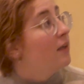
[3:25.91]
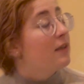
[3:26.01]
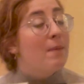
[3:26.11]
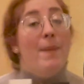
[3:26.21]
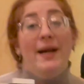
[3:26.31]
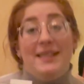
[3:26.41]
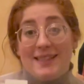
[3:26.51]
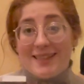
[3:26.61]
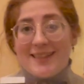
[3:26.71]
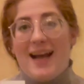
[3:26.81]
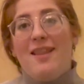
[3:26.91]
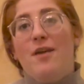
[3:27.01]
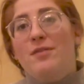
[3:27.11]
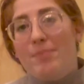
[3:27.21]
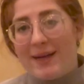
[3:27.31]
The Binding. I
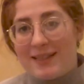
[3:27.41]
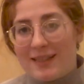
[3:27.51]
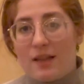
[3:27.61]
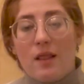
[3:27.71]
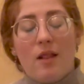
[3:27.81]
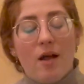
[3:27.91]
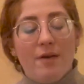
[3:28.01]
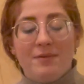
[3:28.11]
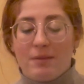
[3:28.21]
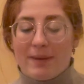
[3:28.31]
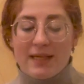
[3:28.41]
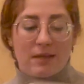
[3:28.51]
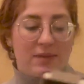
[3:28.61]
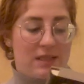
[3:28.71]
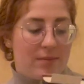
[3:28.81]
love The Binding. Love The
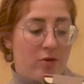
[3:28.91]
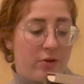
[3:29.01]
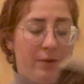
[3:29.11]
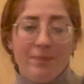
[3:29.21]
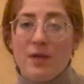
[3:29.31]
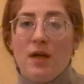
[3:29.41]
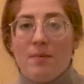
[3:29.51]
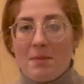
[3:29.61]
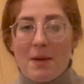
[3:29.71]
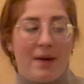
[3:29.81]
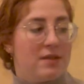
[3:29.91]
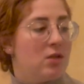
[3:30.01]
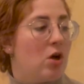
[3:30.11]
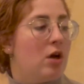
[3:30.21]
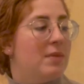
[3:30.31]
Binding by the same author. My
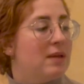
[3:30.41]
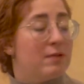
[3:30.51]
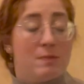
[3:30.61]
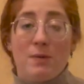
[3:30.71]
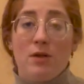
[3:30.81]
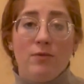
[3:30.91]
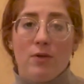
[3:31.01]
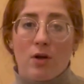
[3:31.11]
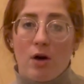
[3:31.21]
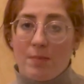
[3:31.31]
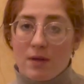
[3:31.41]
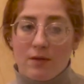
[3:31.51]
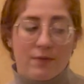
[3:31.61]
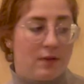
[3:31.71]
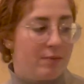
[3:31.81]
parents-in-law got me this beautiful copy
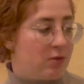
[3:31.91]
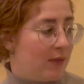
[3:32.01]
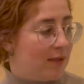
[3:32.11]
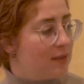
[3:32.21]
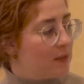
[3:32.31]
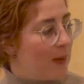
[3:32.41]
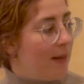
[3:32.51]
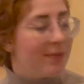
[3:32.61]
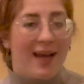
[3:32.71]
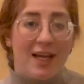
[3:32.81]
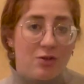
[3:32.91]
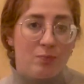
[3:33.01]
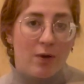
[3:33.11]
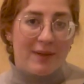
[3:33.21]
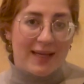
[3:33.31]
of The Betrayals as well. I should
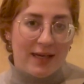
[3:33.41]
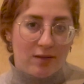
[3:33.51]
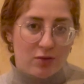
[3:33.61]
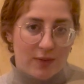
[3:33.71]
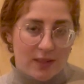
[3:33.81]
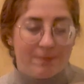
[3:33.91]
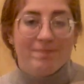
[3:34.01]
probably get into it.